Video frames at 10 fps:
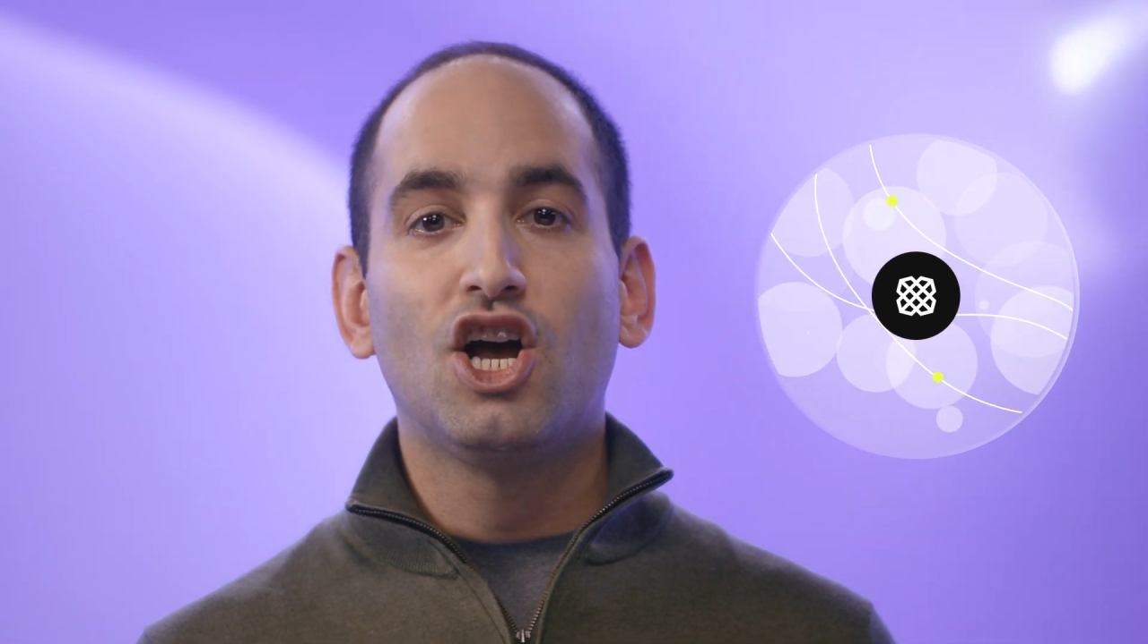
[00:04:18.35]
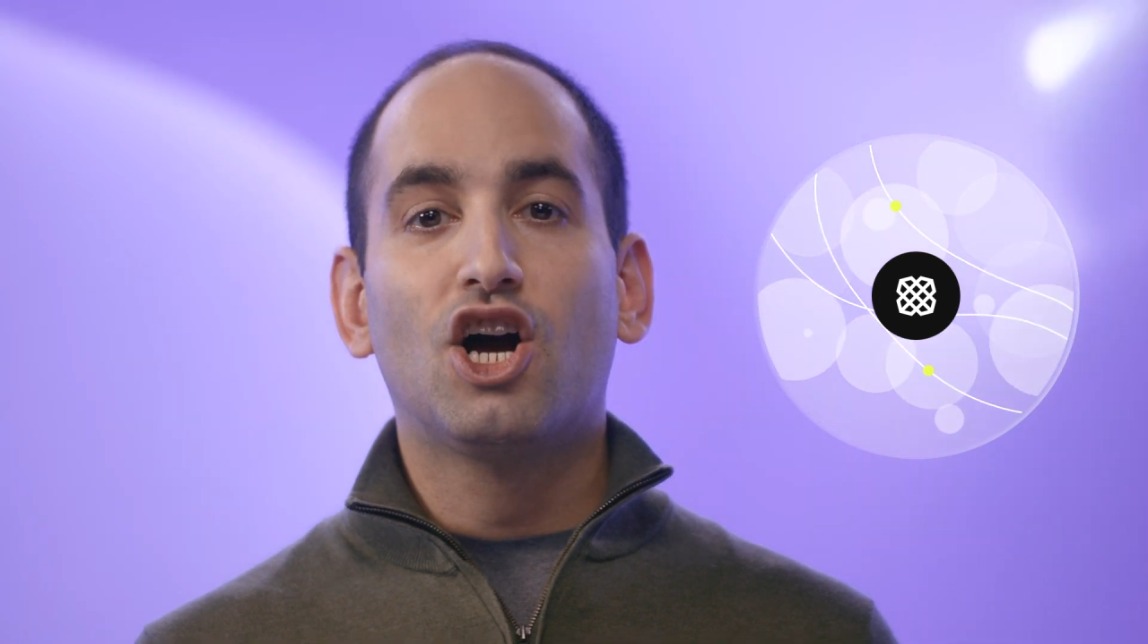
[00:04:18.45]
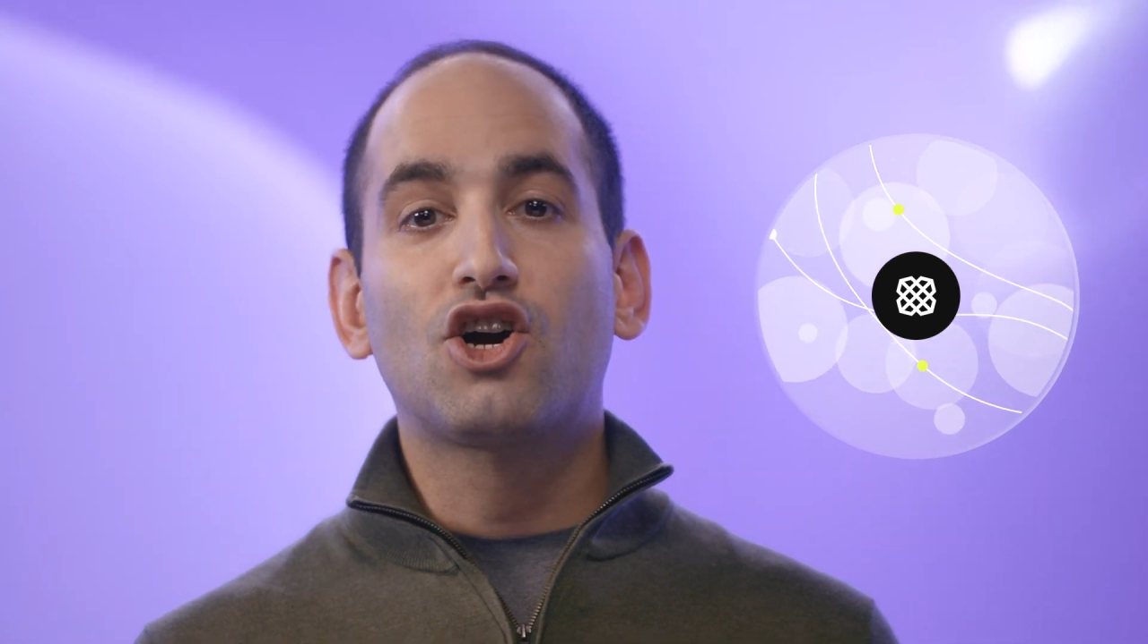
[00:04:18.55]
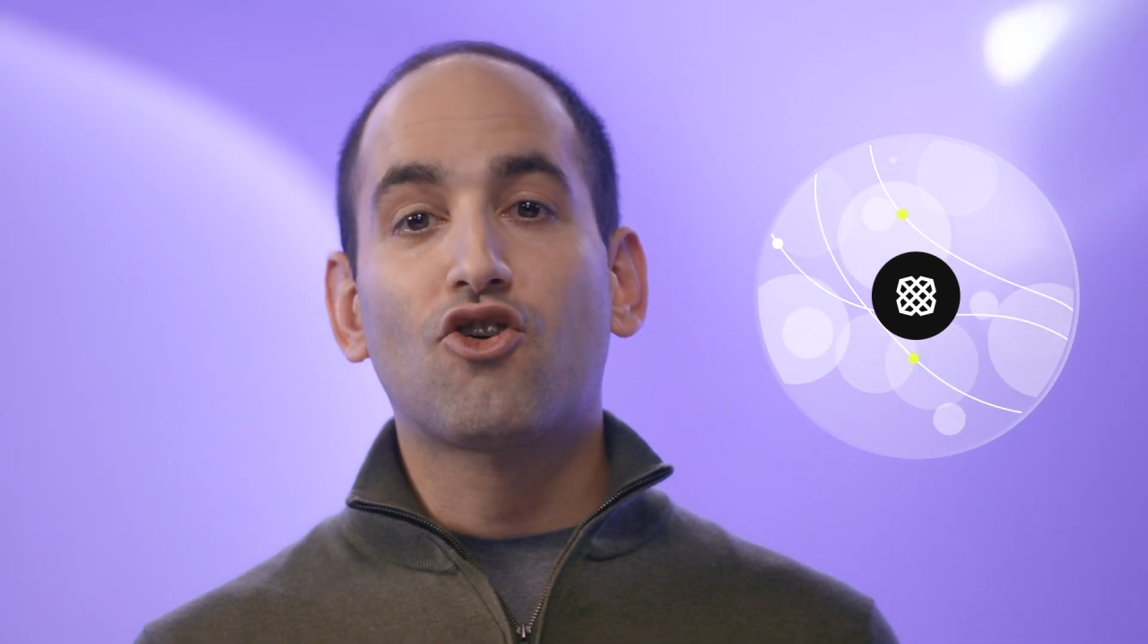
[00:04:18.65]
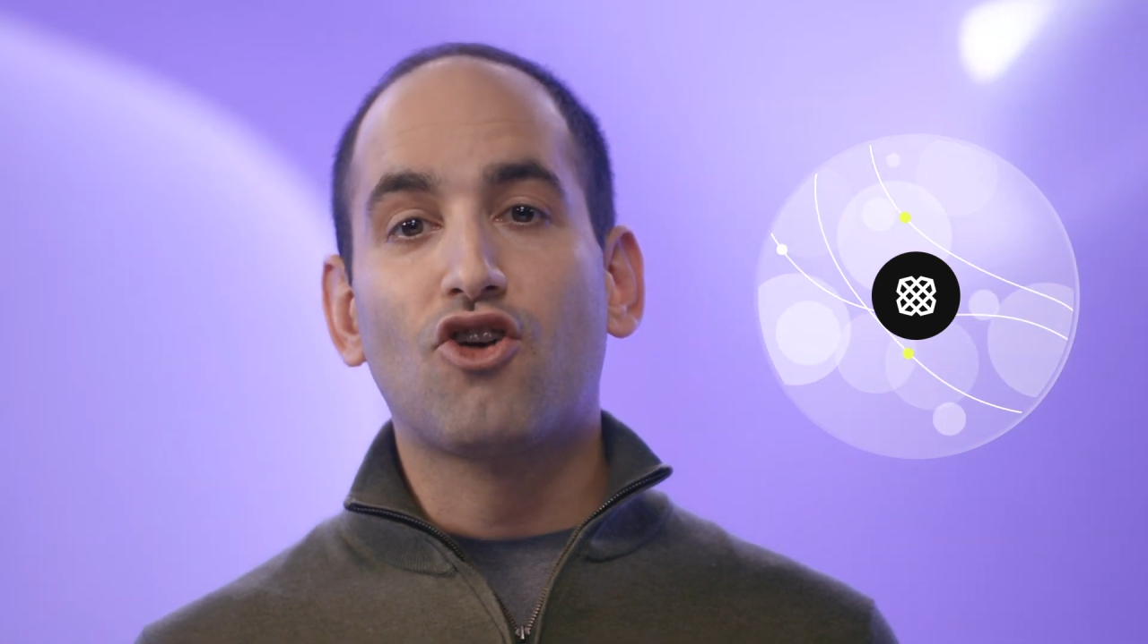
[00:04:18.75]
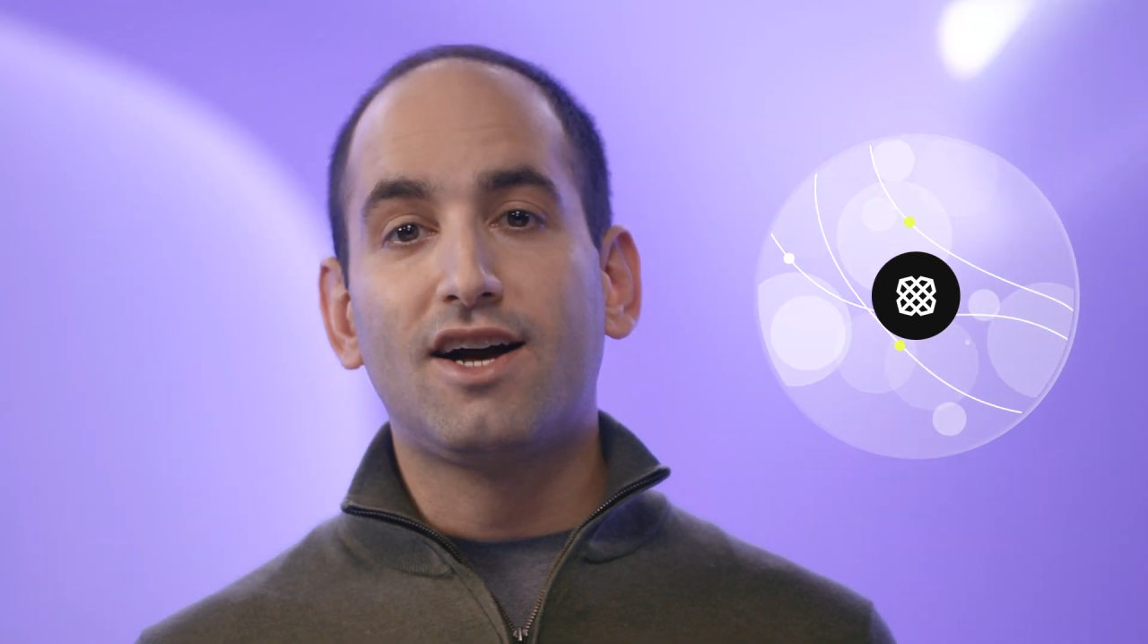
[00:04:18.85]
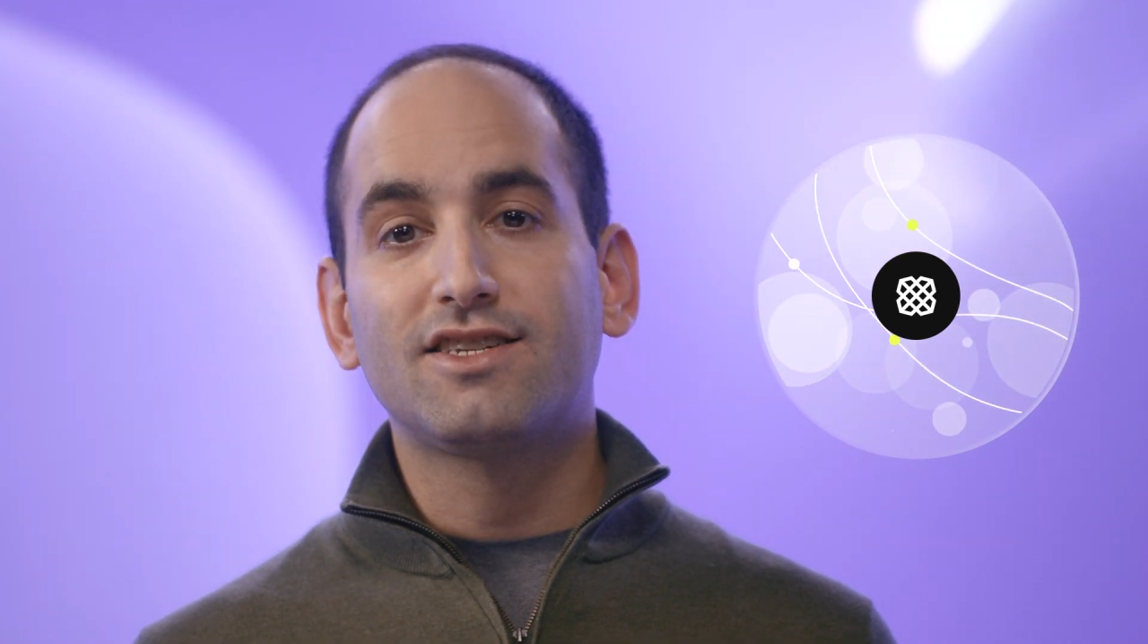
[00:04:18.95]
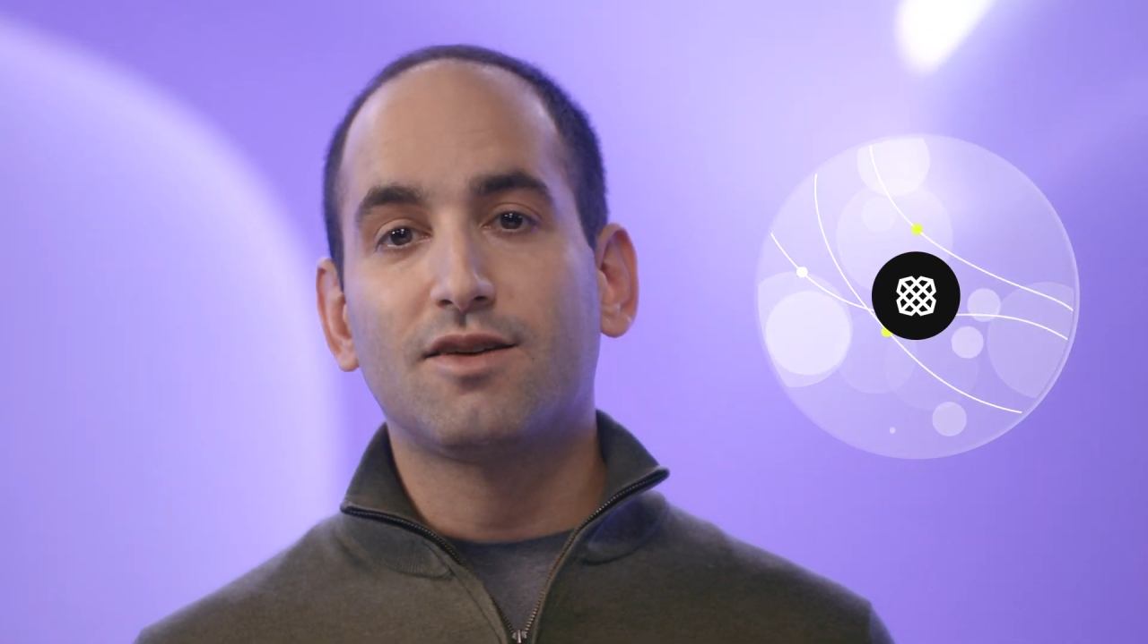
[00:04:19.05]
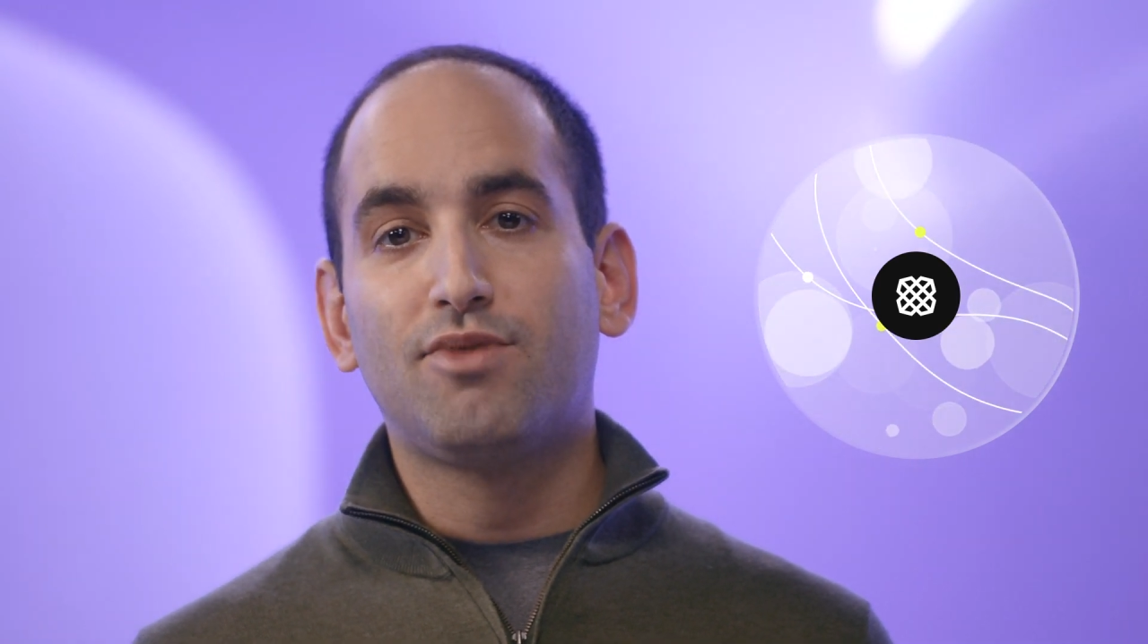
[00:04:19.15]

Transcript: across the